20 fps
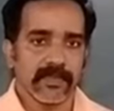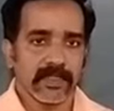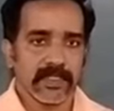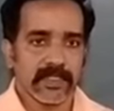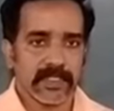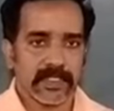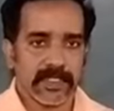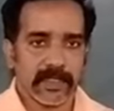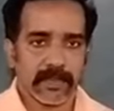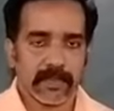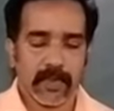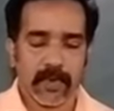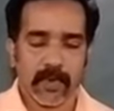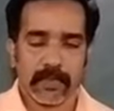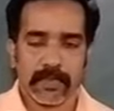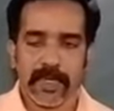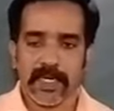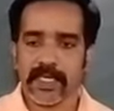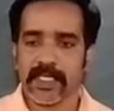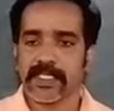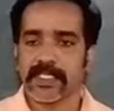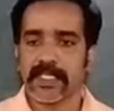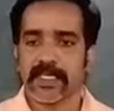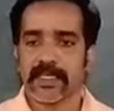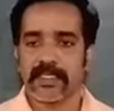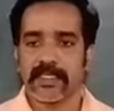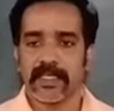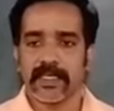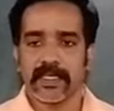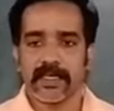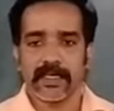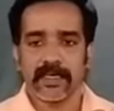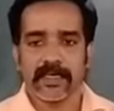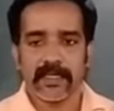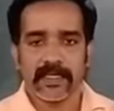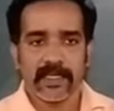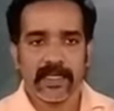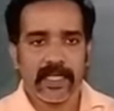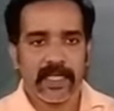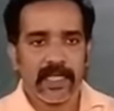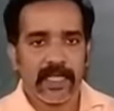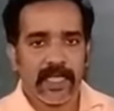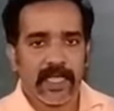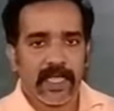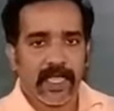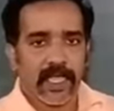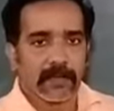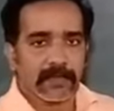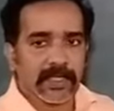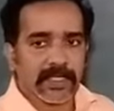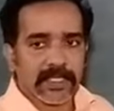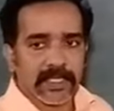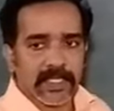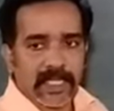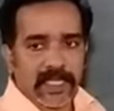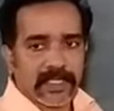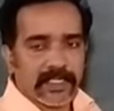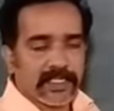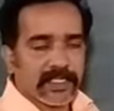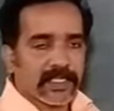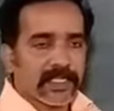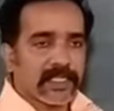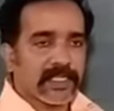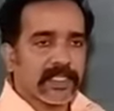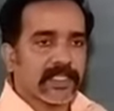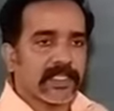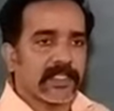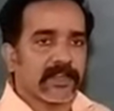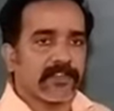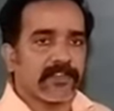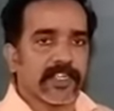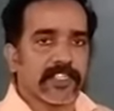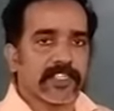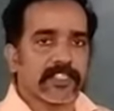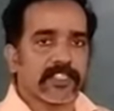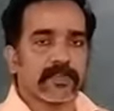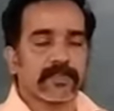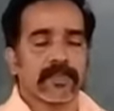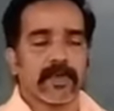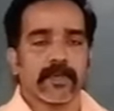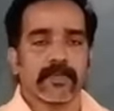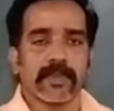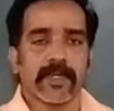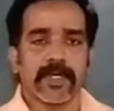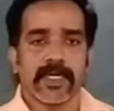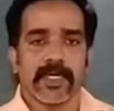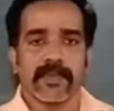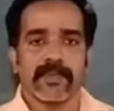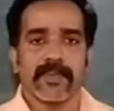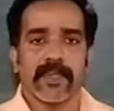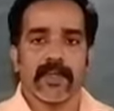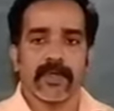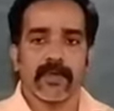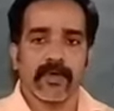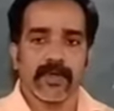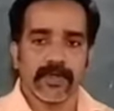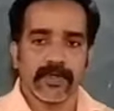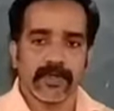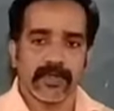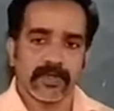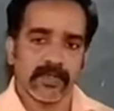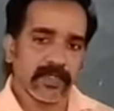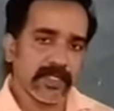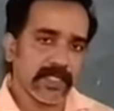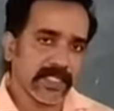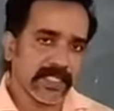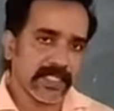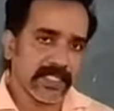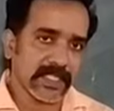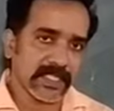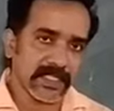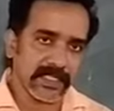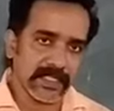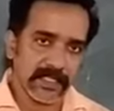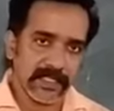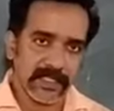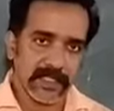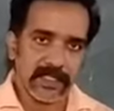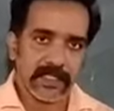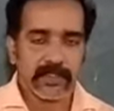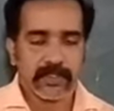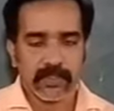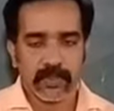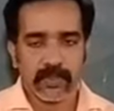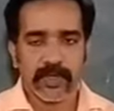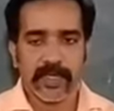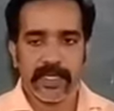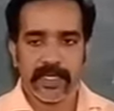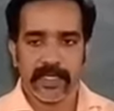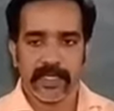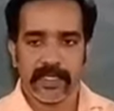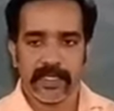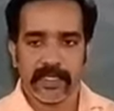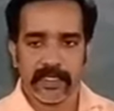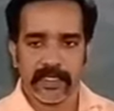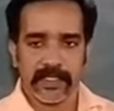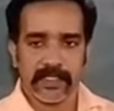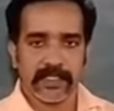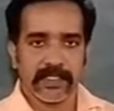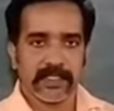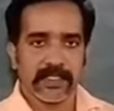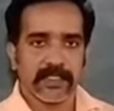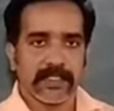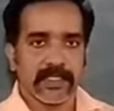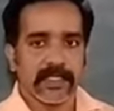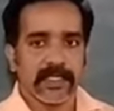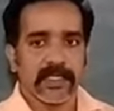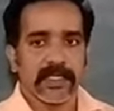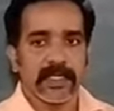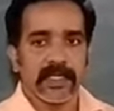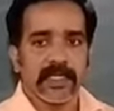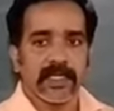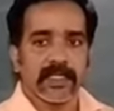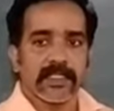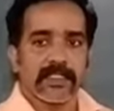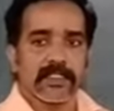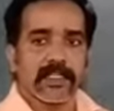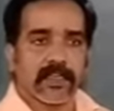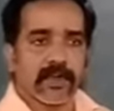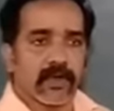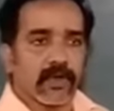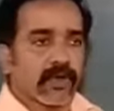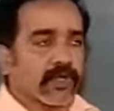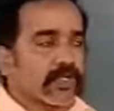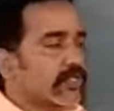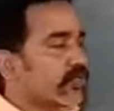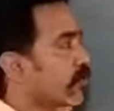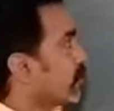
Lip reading: Some properties are there. Among that, the first property we are going to discuss today is the closure